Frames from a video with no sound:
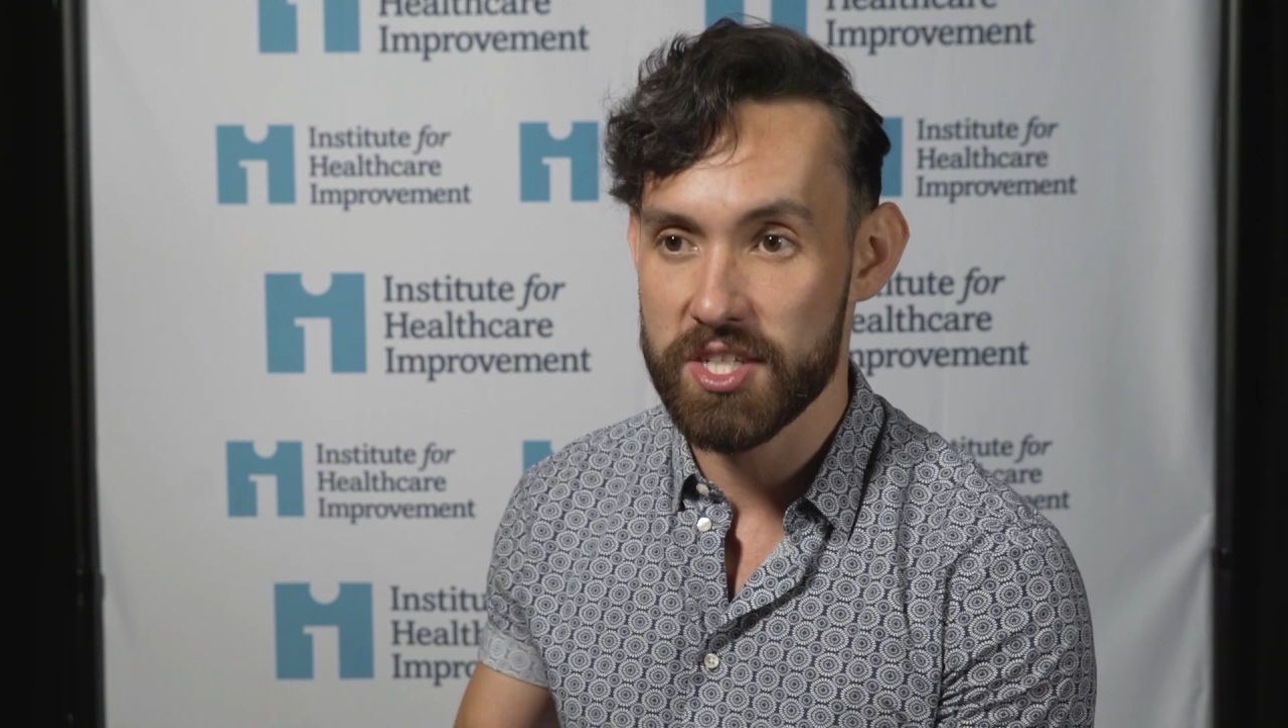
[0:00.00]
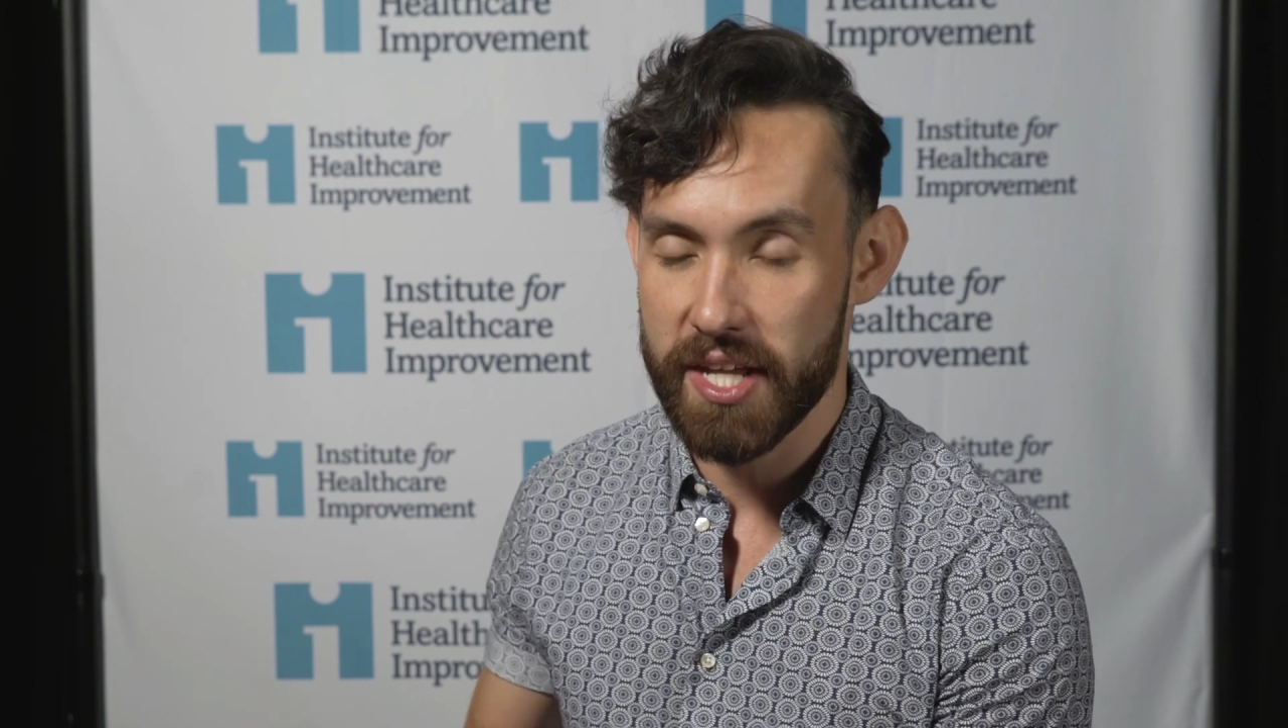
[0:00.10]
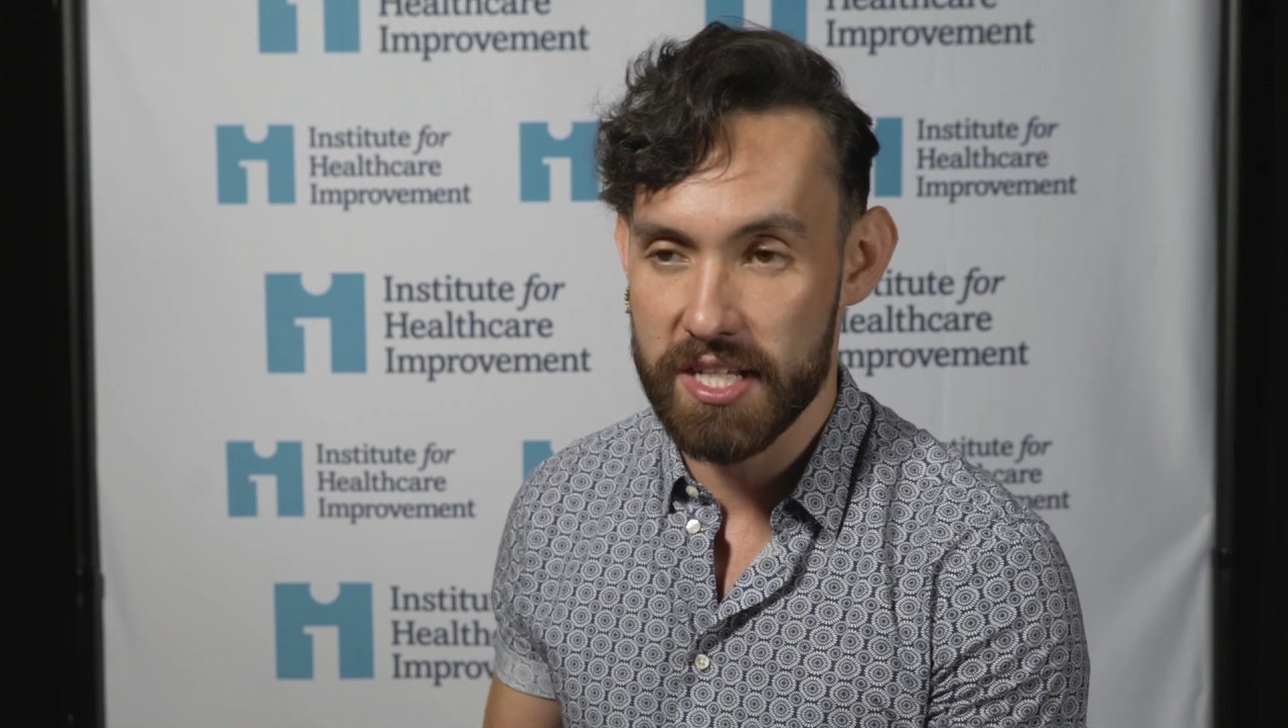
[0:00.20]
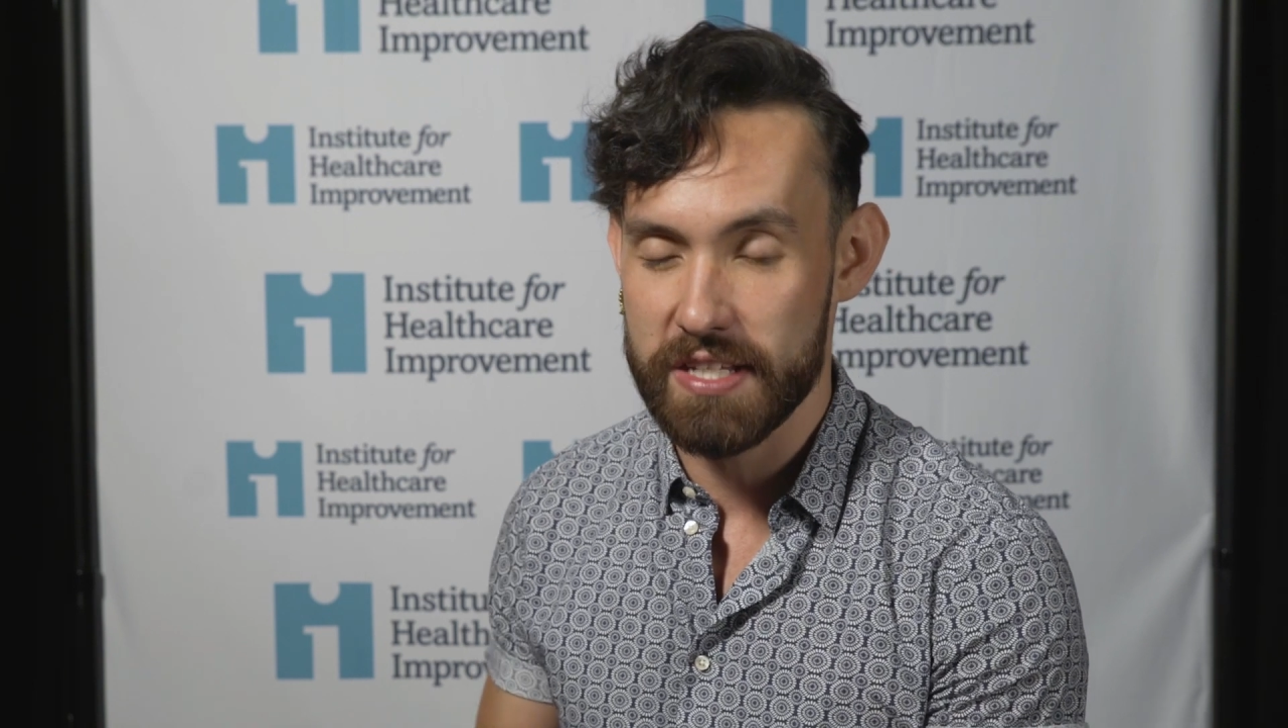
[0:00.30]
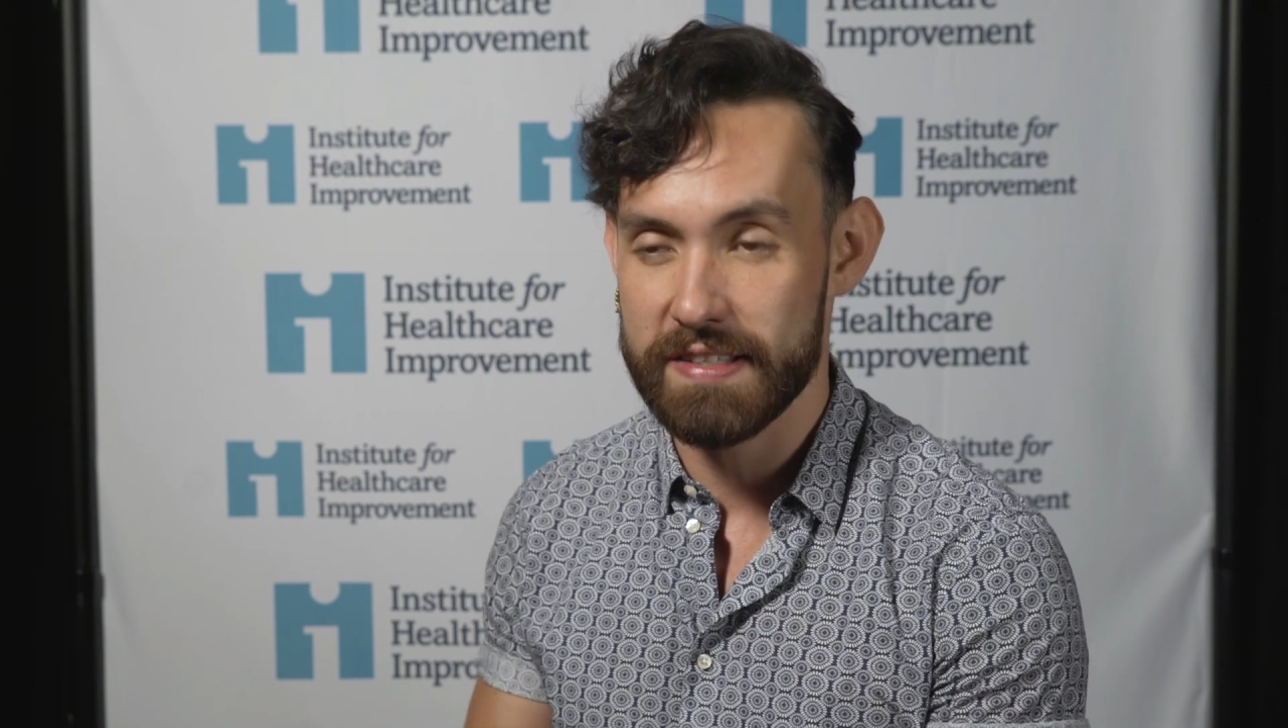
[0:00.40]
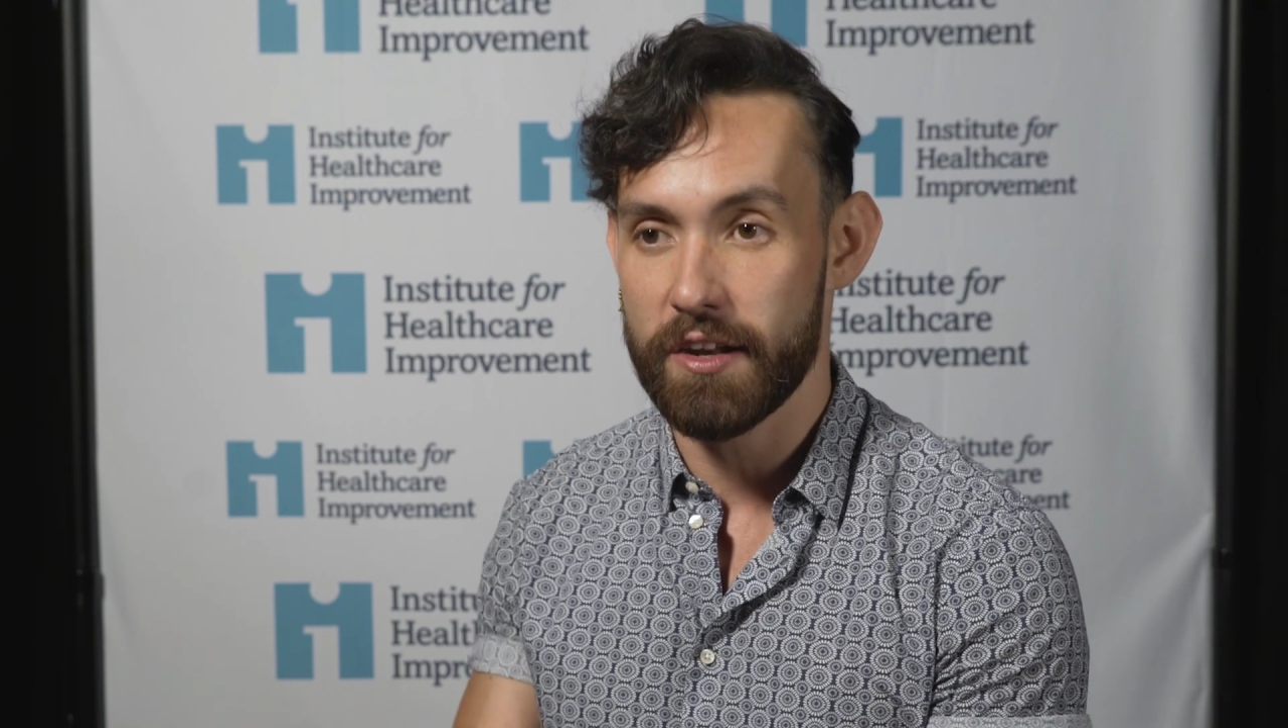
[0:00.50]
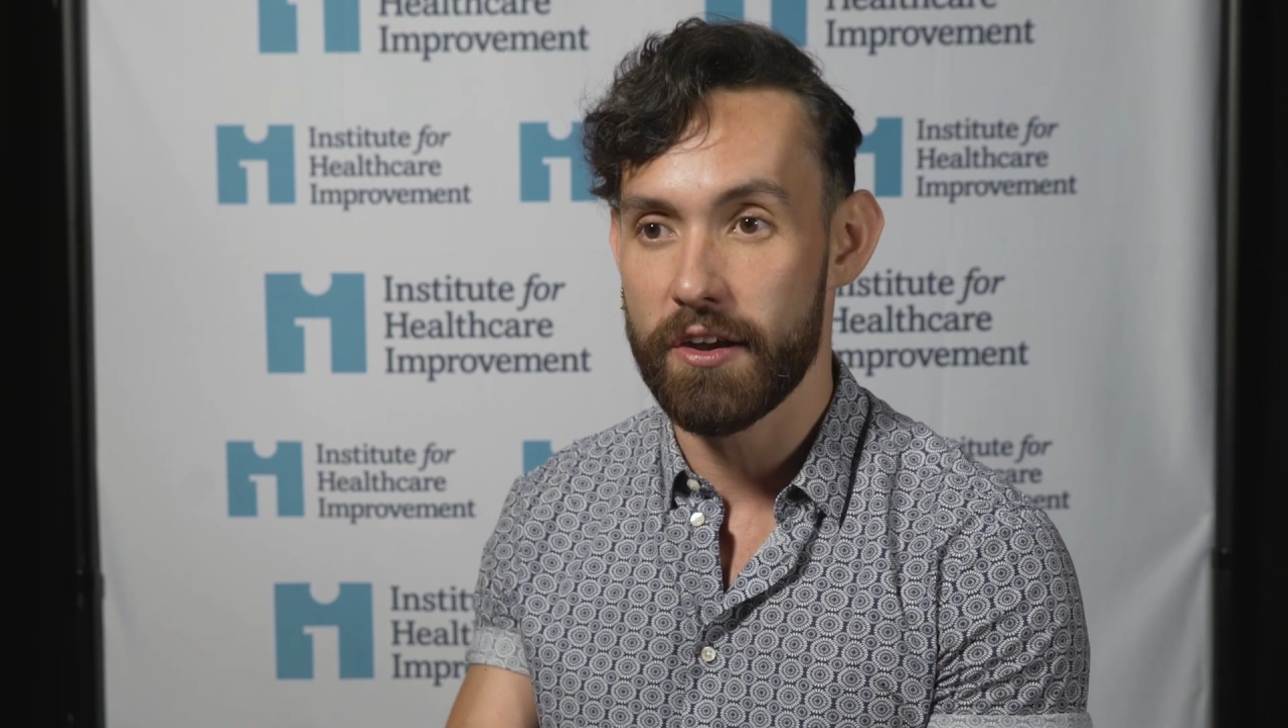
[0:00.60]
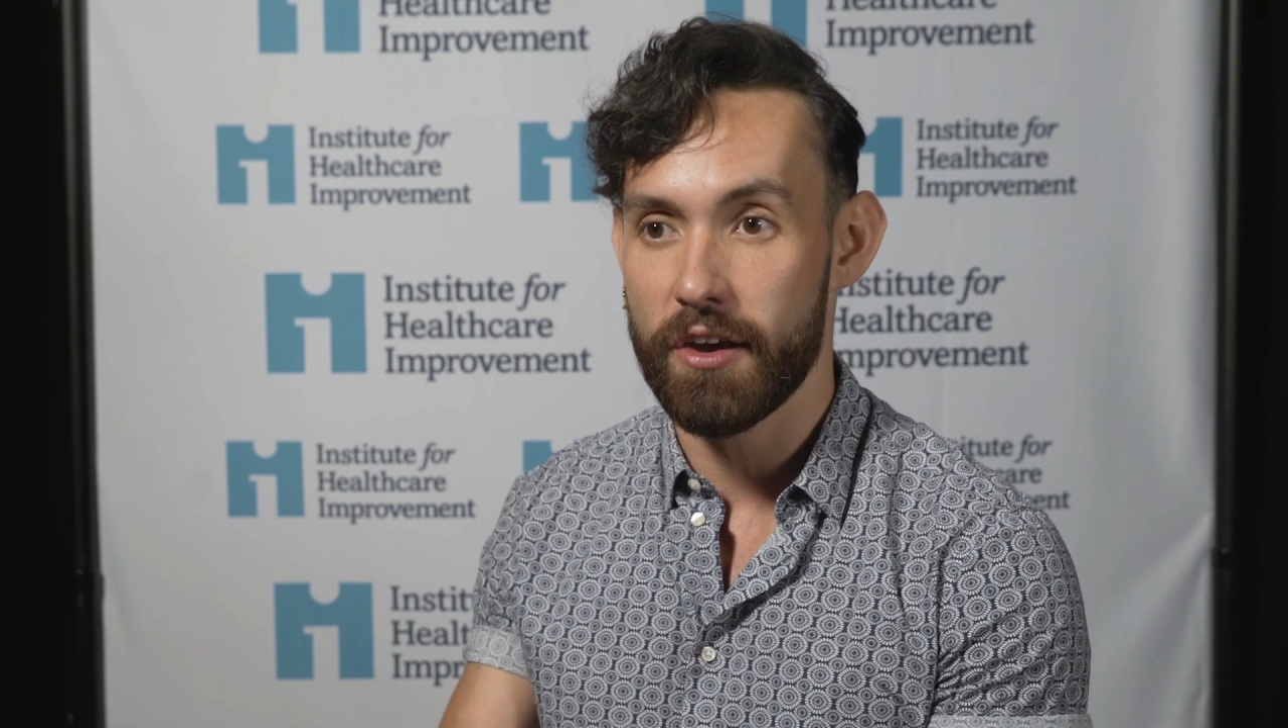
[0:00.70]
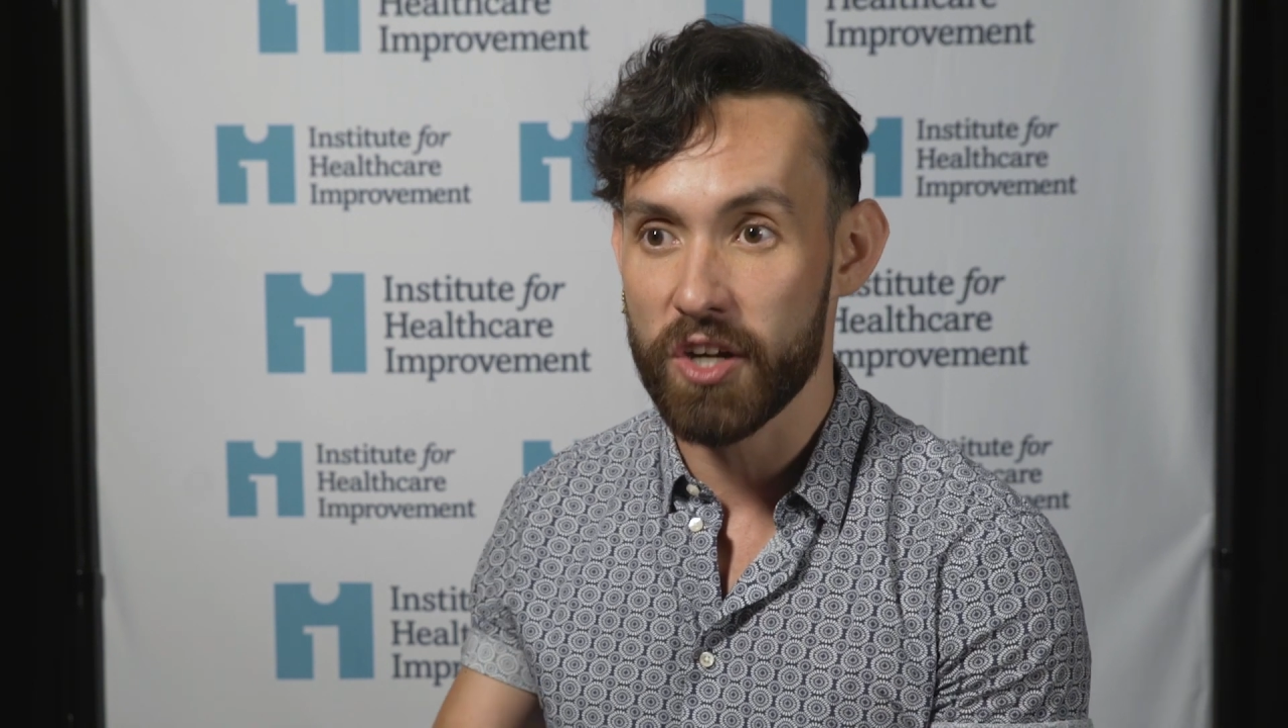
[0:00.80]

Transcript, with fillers: changes that are